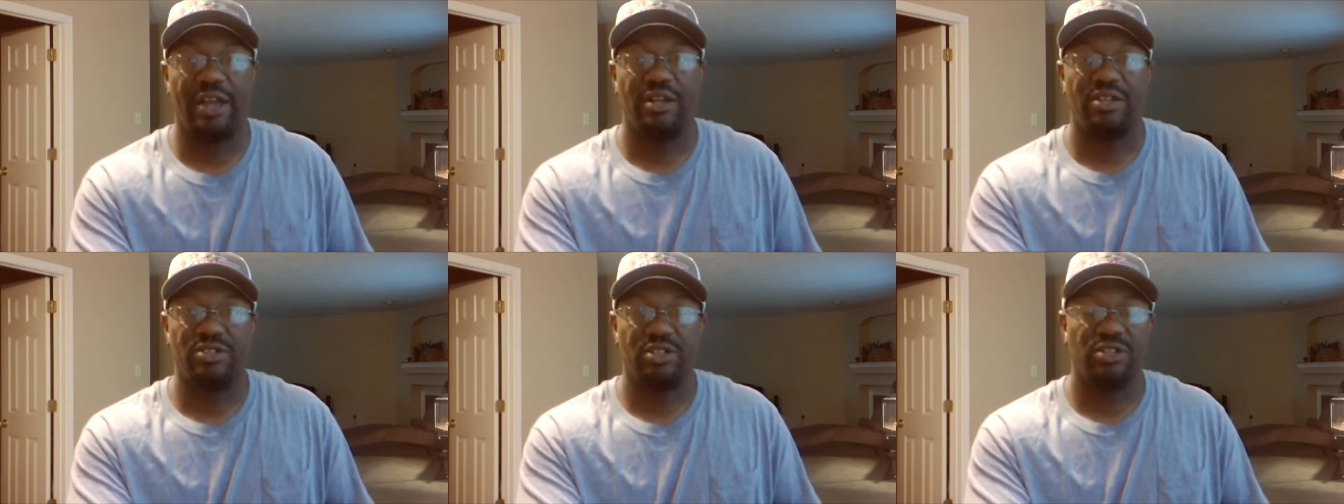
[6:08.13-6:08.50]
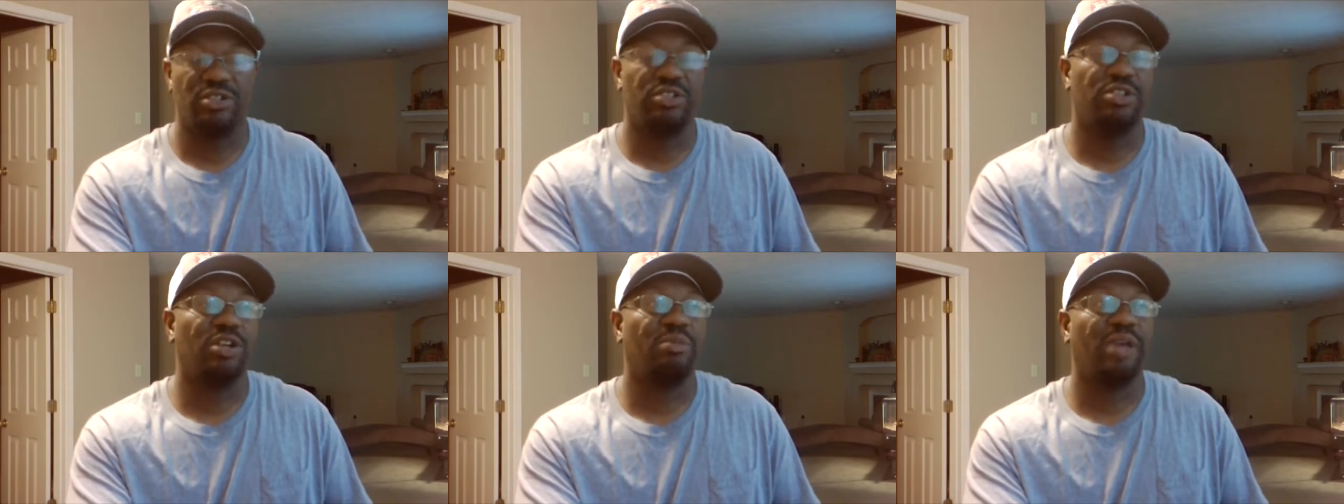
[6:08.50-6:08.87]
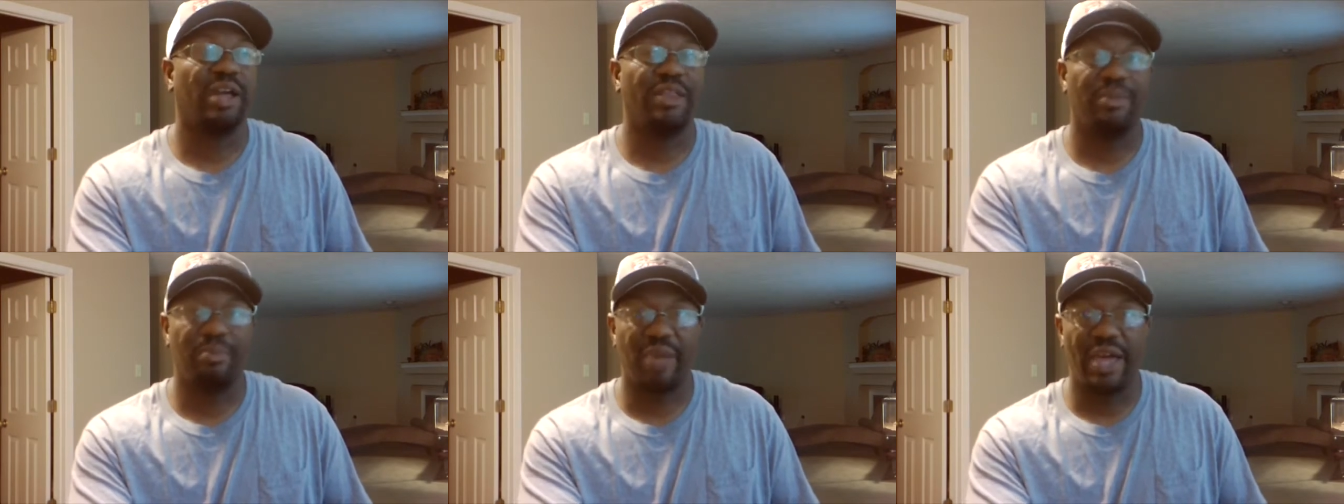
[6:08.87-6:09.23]
It's gonna determine how
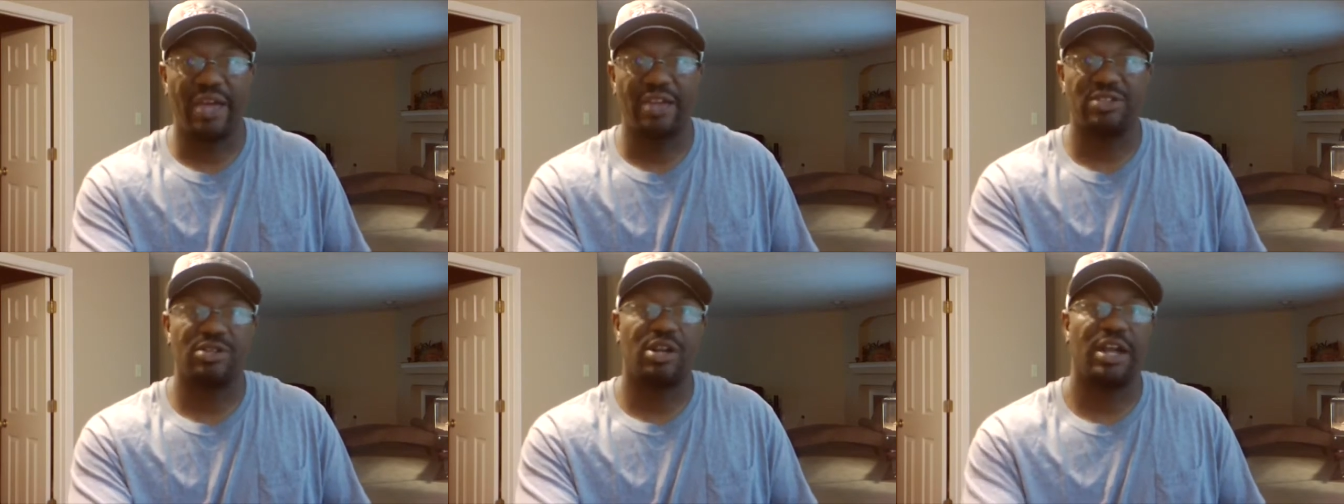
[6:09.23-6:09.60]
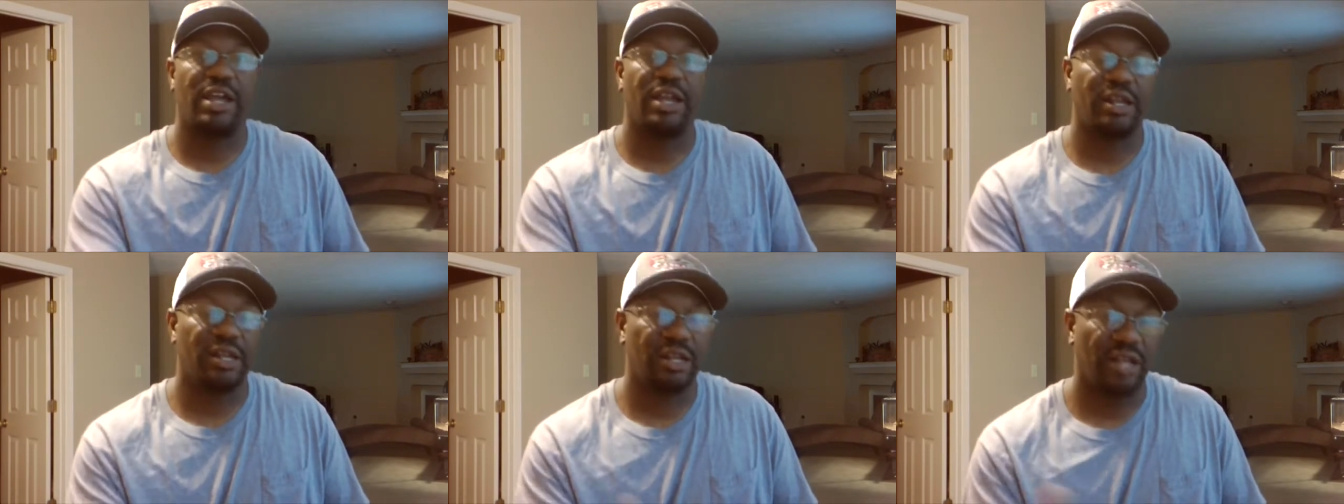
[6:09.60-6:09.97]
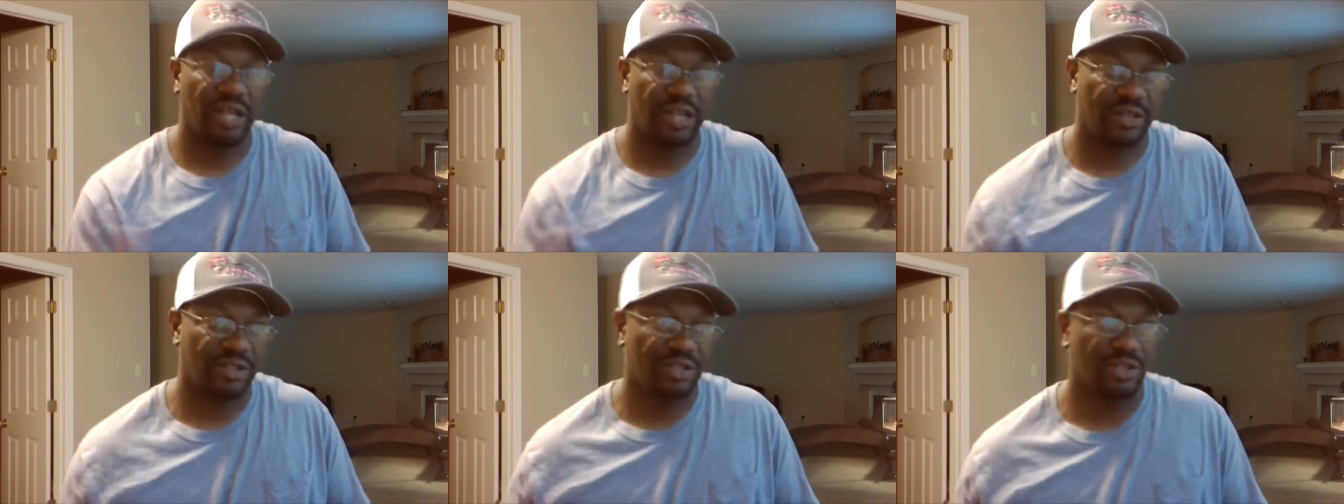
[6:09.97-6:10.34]
the bass are acting, how
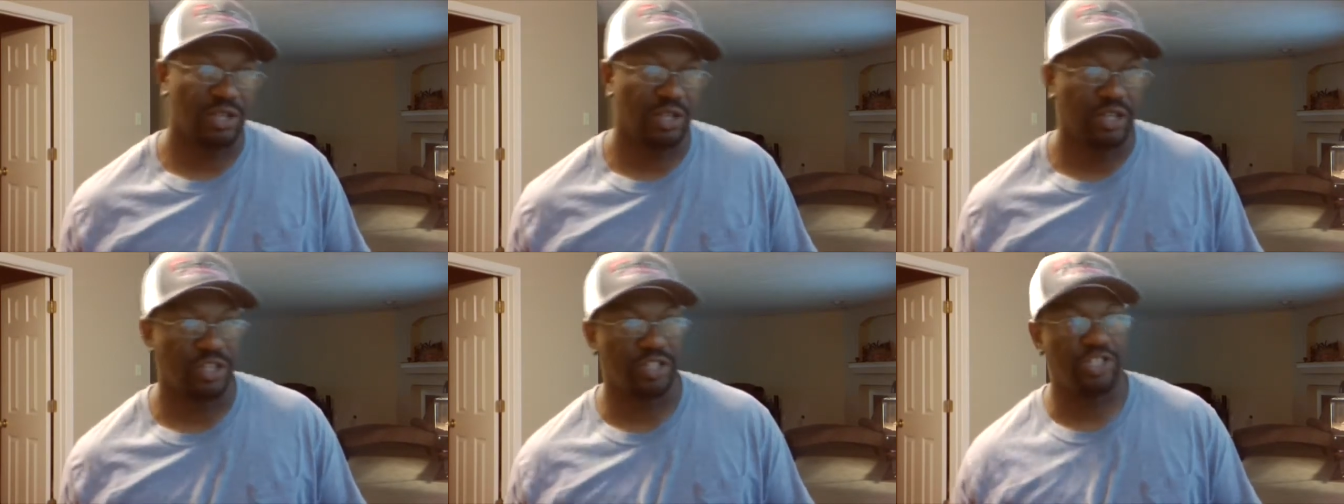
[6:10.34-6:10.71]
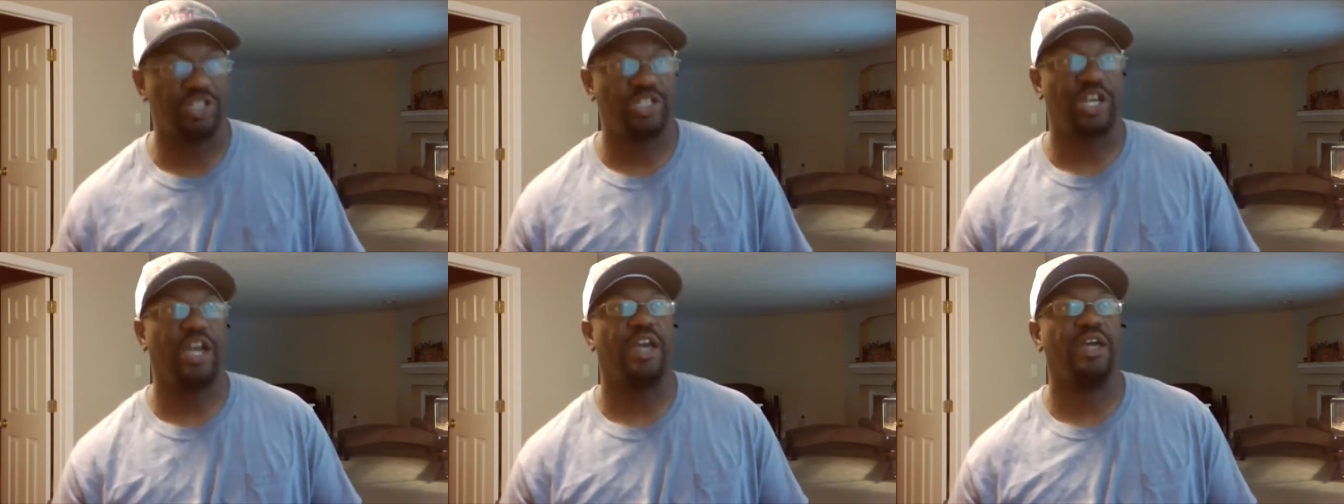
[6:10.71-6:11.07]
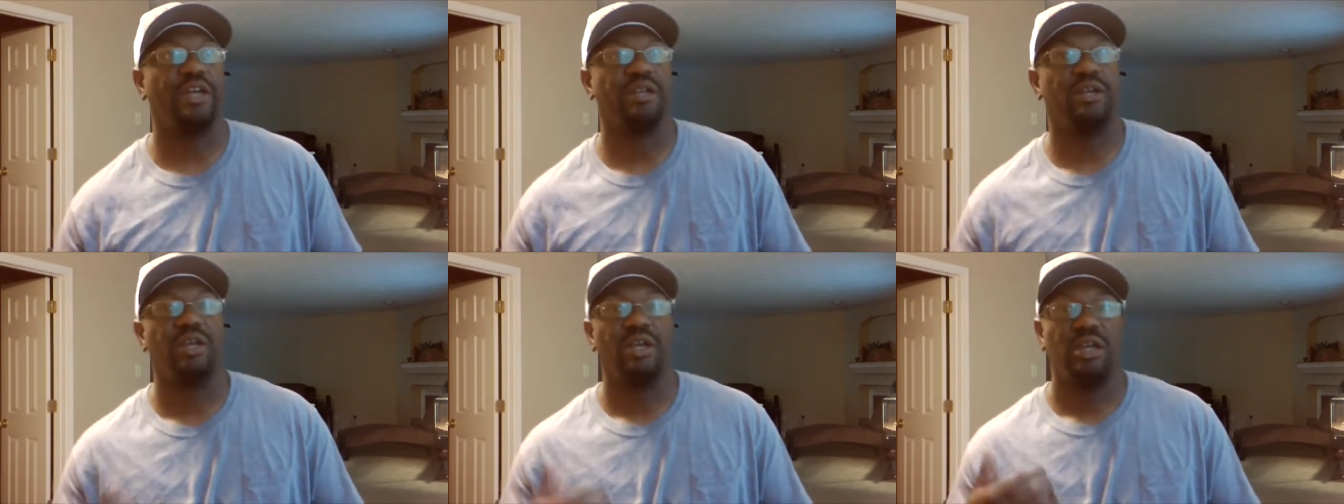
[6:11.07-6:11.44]
the uh, shad,
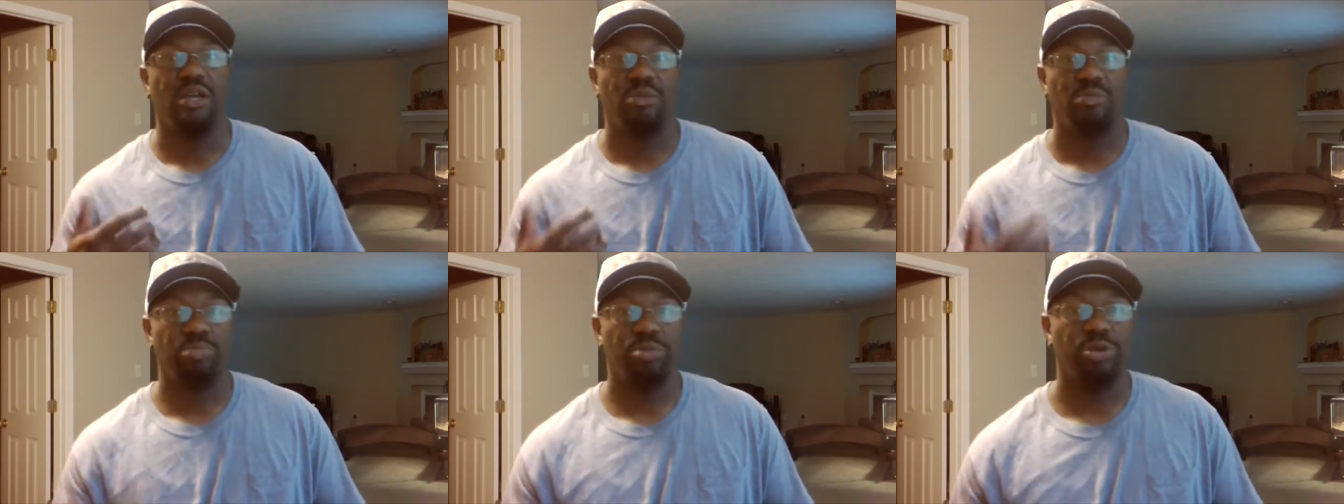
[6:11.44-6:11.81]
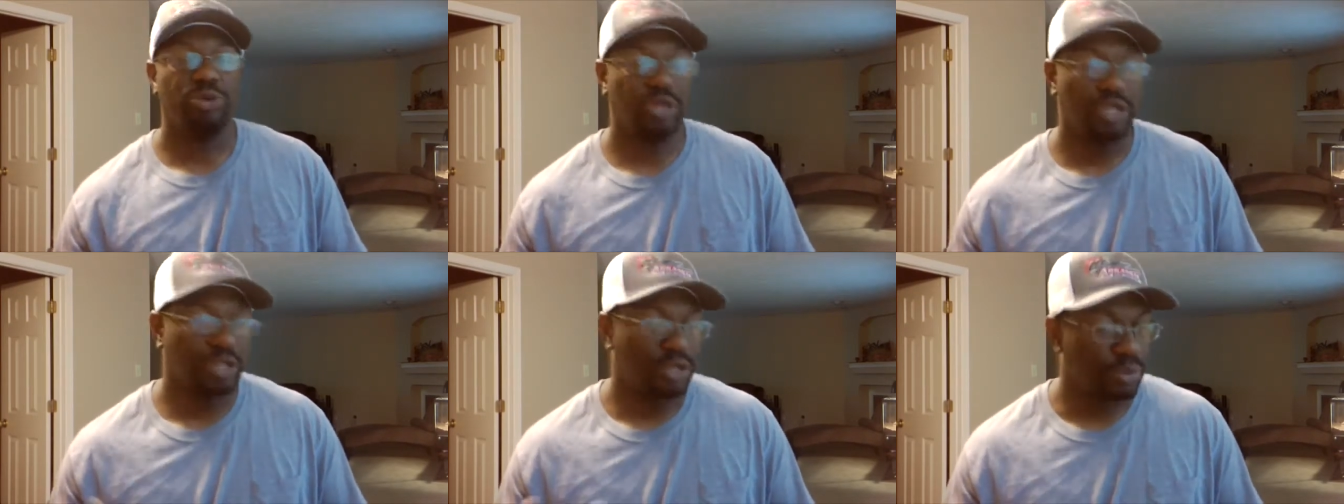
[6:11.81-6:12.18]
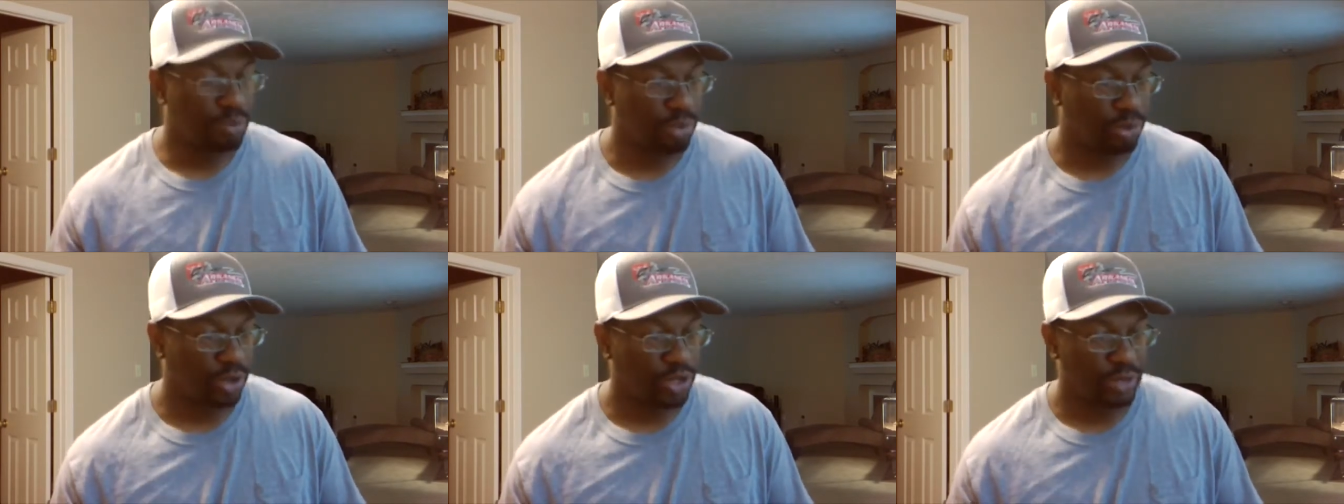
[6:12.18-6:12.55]
bluegill, and
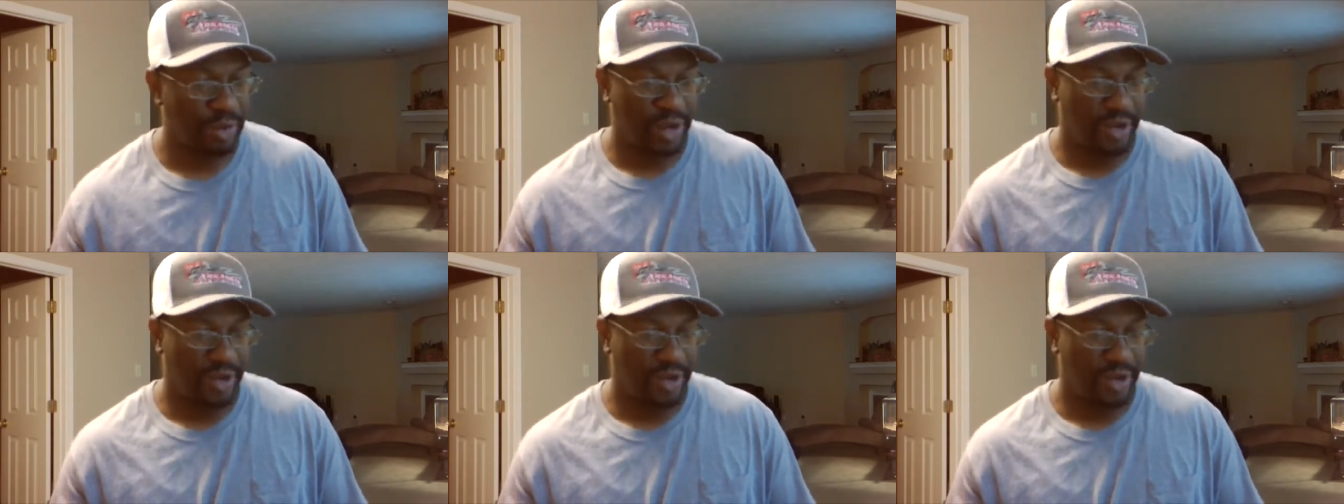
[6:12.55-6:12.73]
brim, how